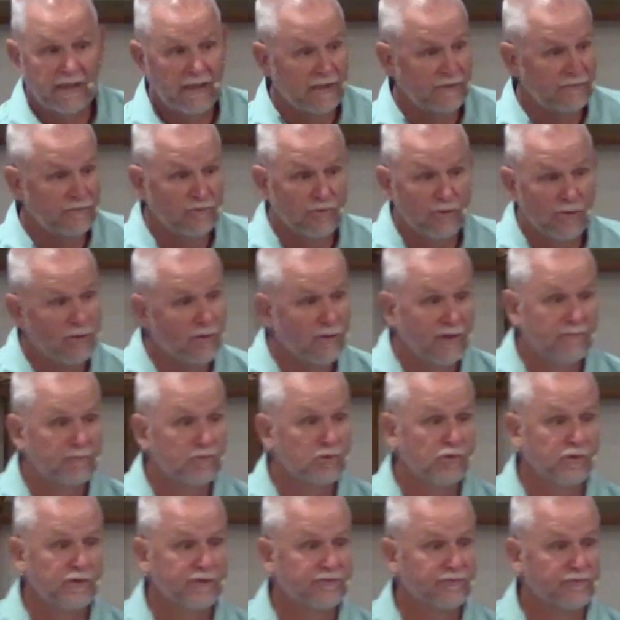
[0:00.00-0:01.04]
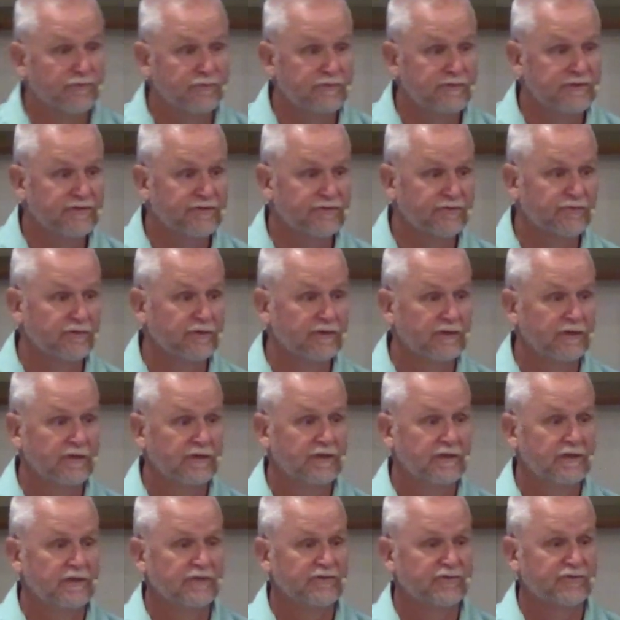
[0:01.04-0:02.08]
And though I'm going through this
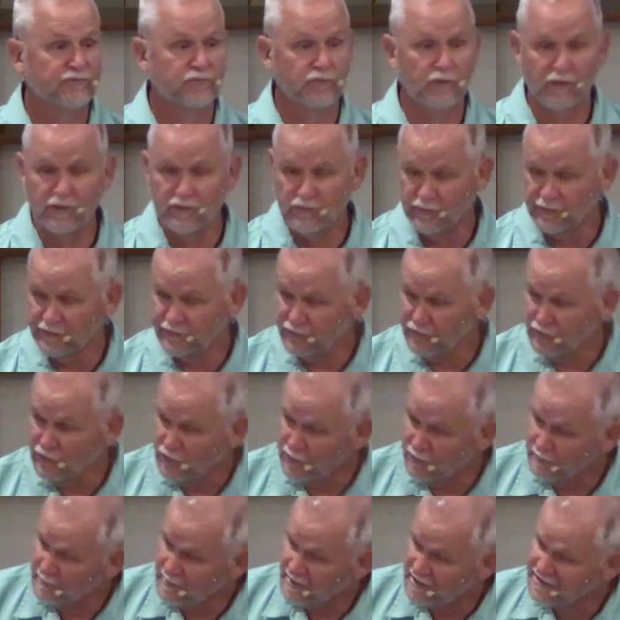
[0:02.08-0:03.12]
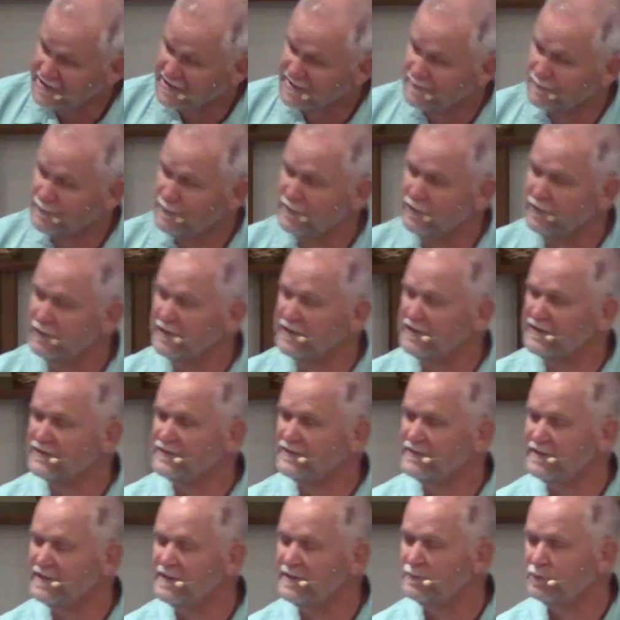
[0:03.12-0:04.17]
struggle, and though my spirit is
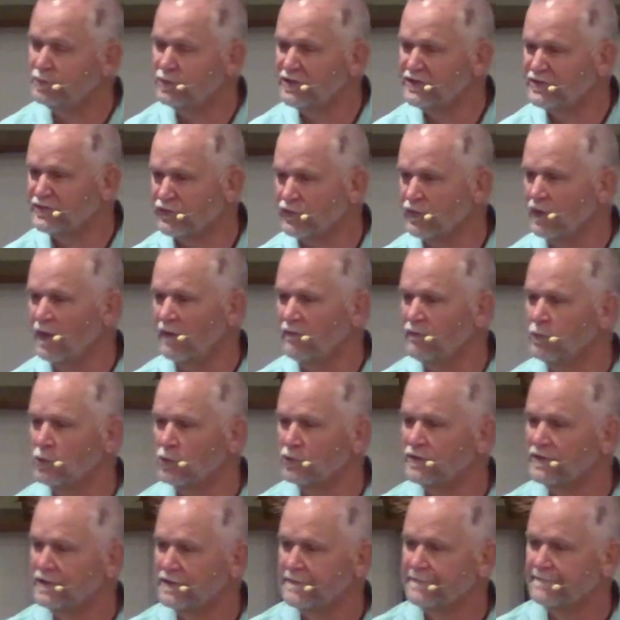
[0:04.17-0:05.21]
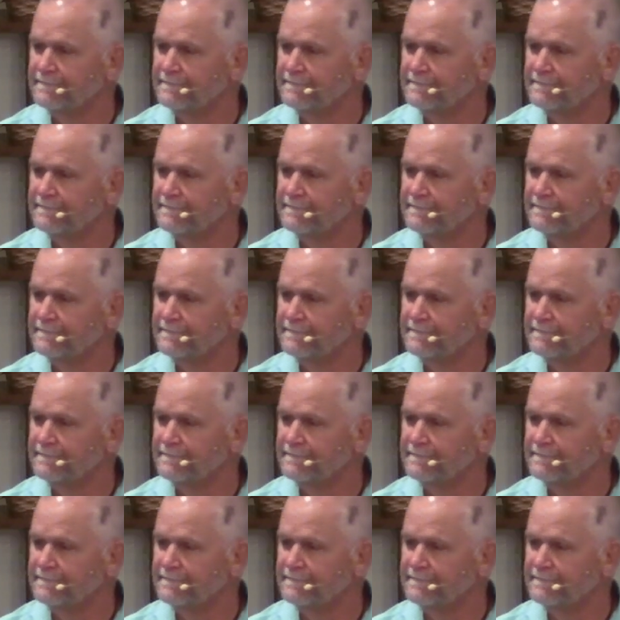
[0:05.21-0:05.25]
deeply troubled,